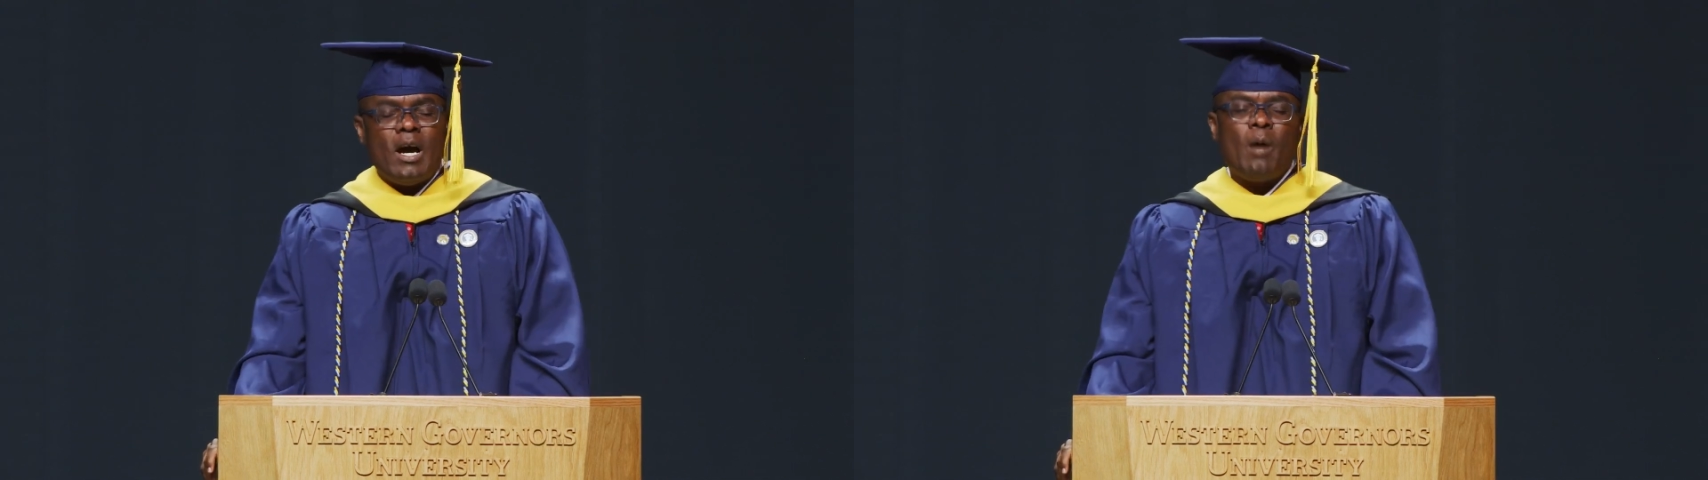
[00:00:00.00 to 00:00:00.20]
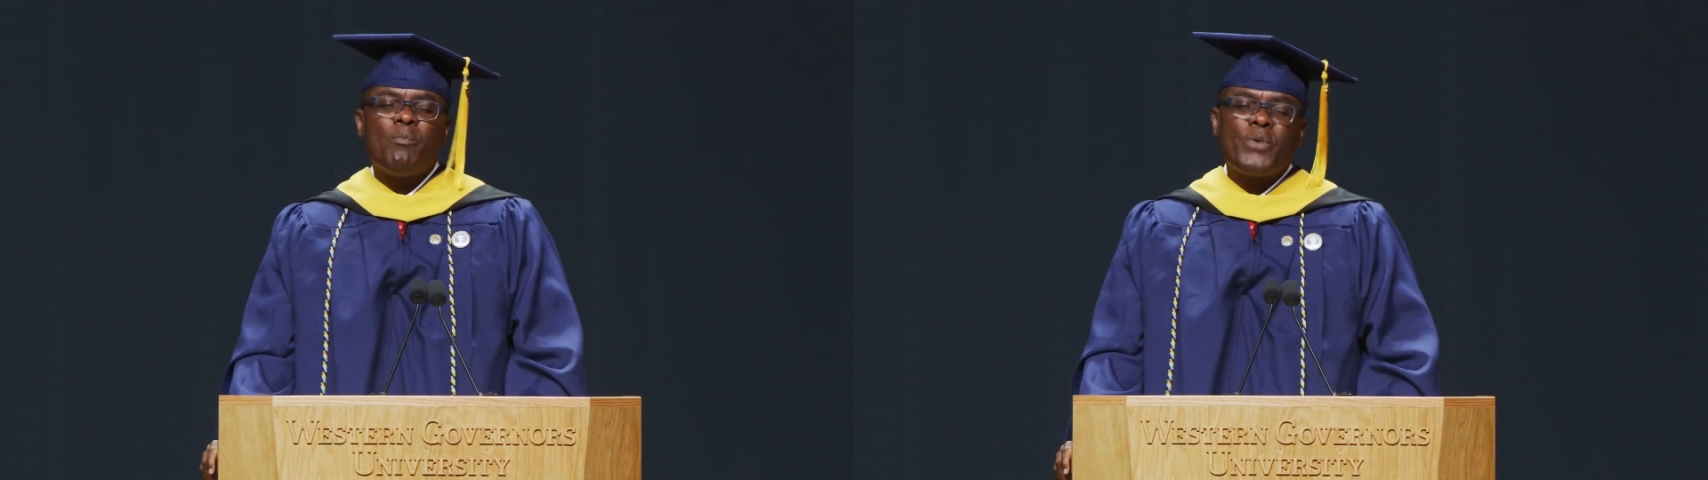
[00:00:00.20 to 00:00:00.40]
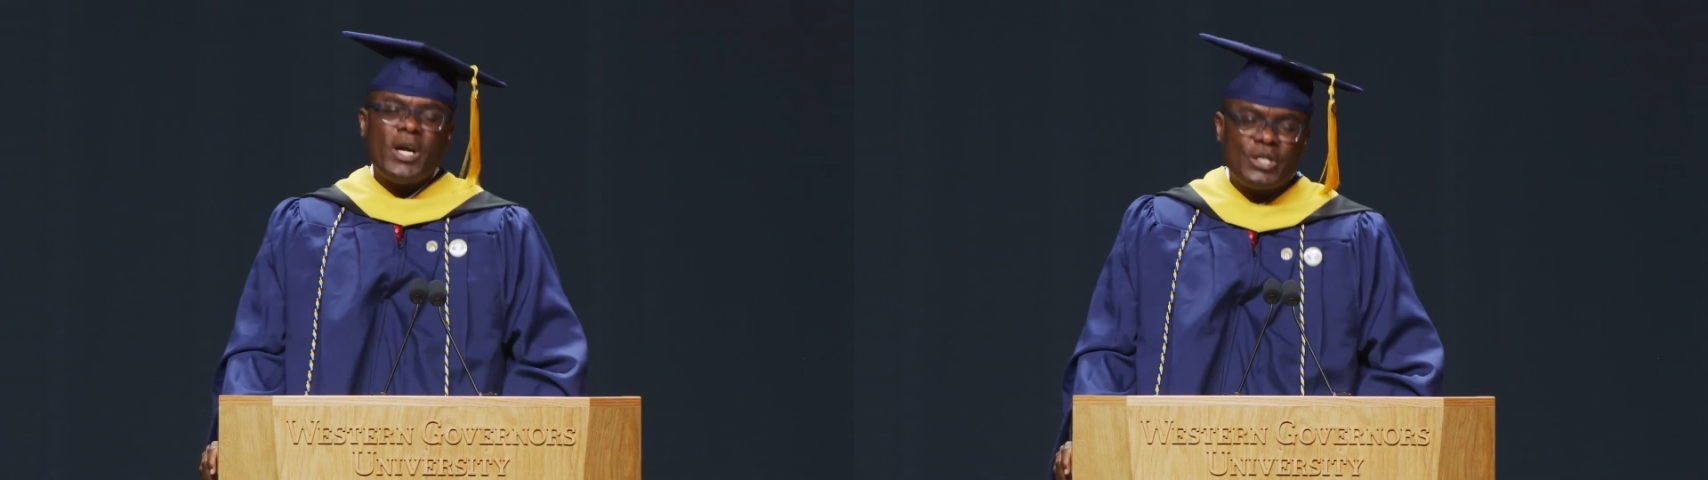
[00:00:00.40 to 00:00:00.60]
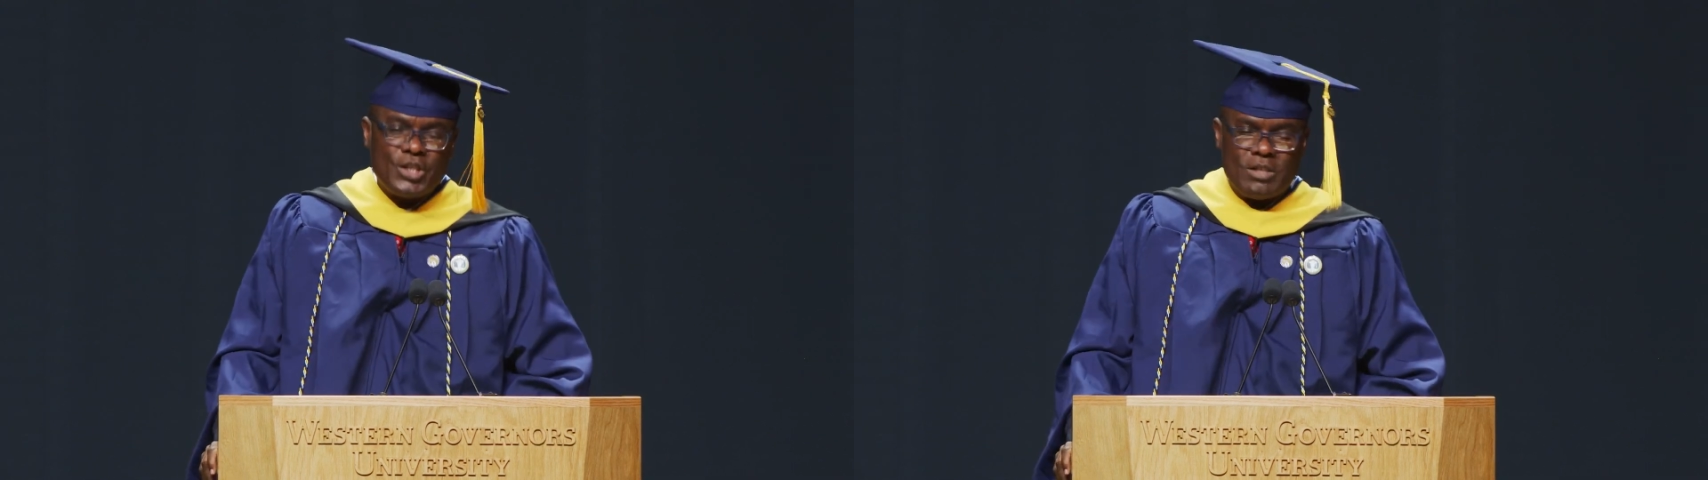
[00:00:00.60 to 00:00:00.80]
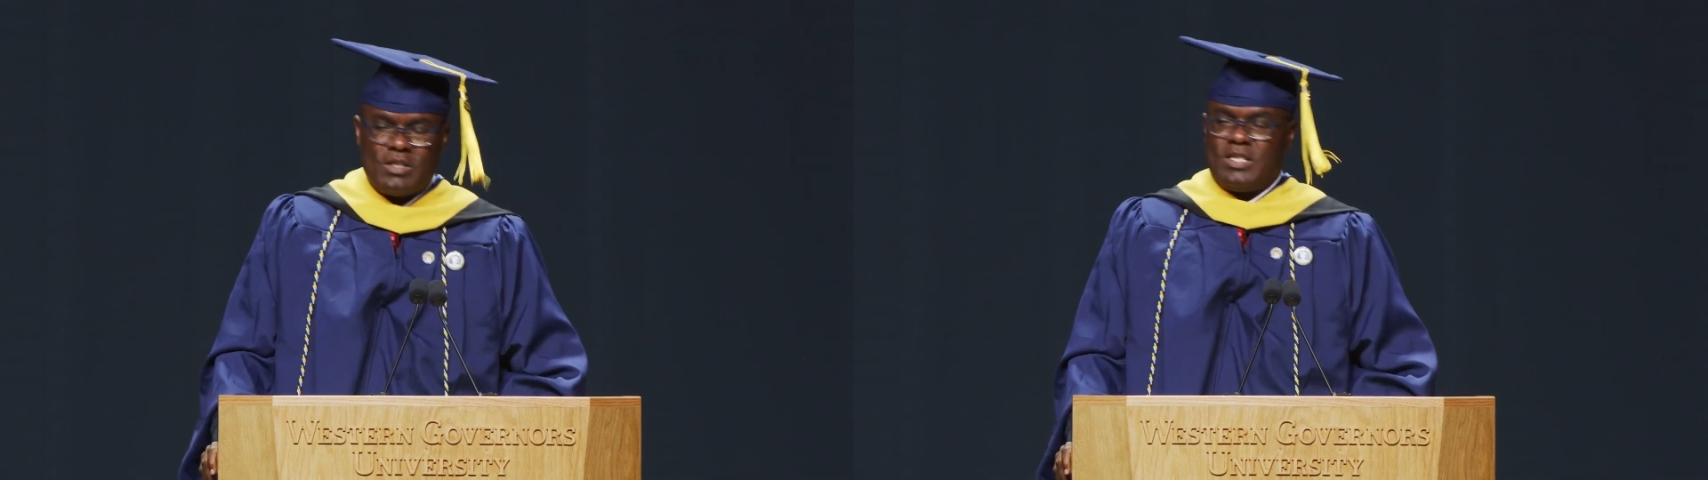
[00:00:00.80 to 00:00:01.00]
are
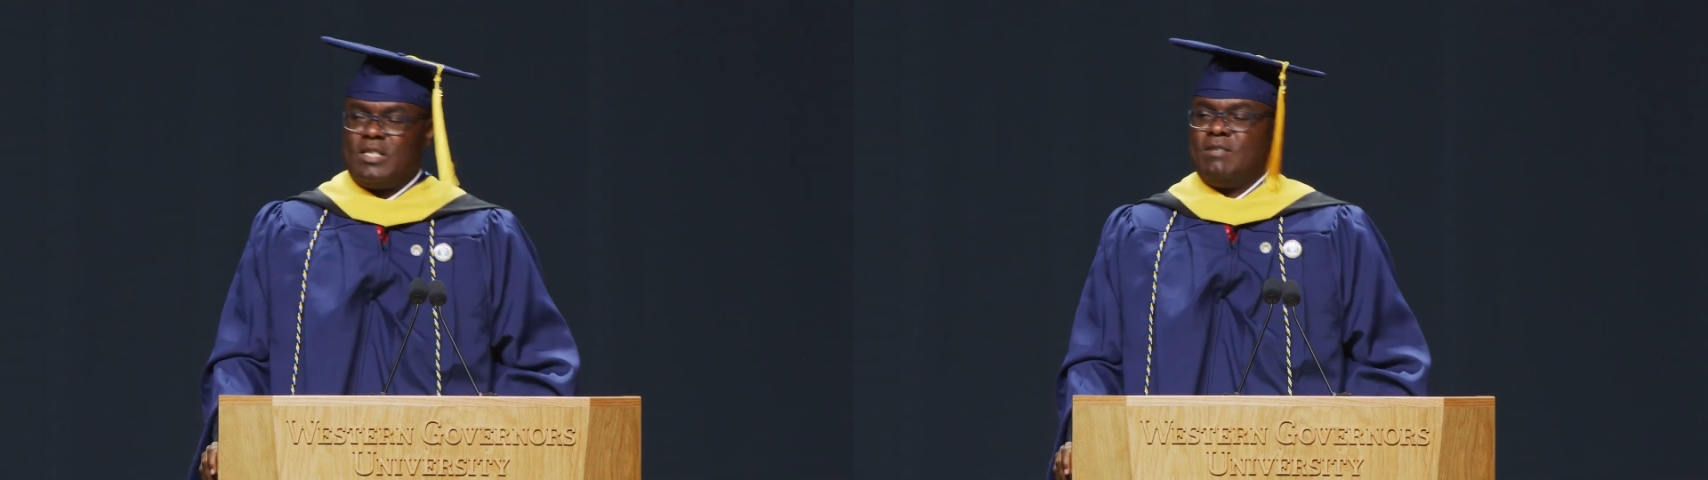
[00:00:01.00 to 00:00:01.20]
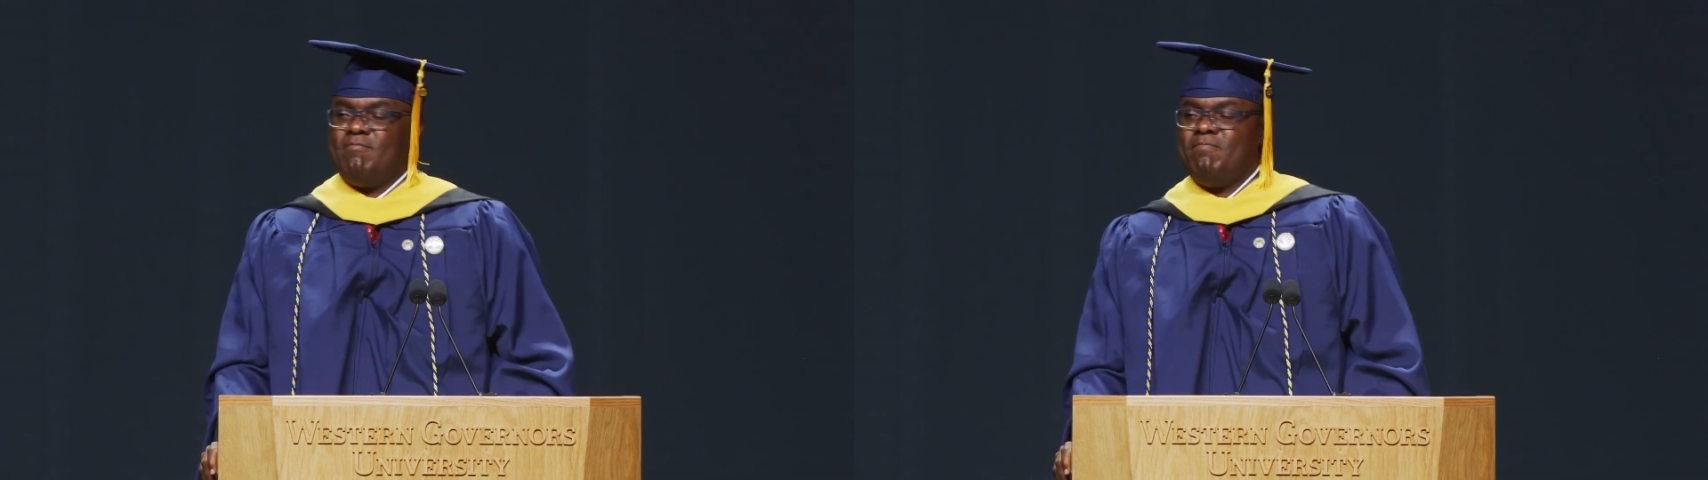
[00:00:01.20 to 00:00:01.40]
precious